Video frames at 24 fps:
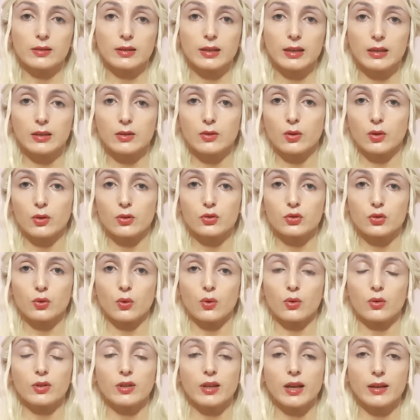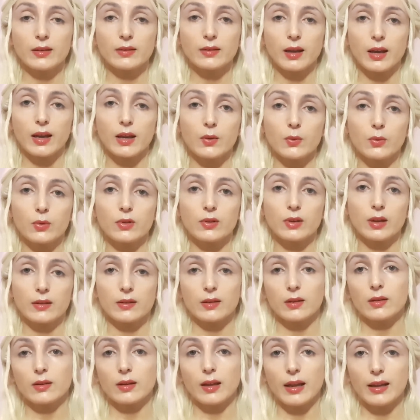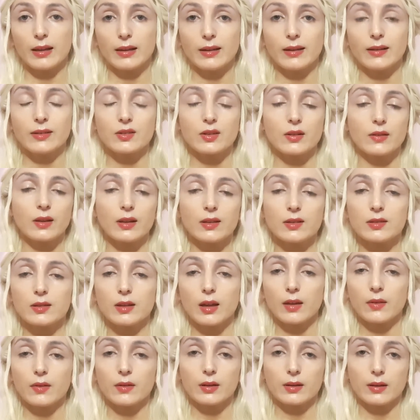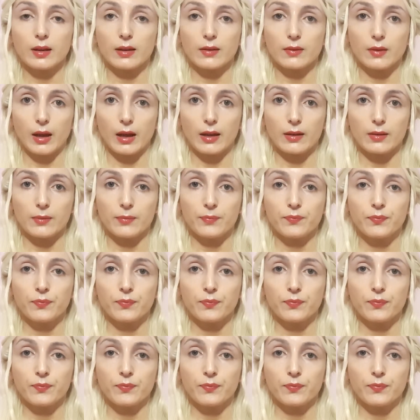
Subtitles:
dildos or hentai with tentacle aliens. That's nothing like that.